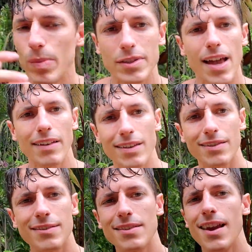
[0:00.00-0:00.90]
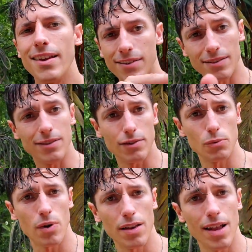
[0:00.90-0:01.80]
sadly, this is the end. This is
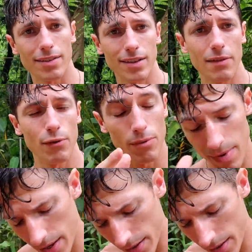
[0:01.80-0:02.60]
where I like to leave you with my,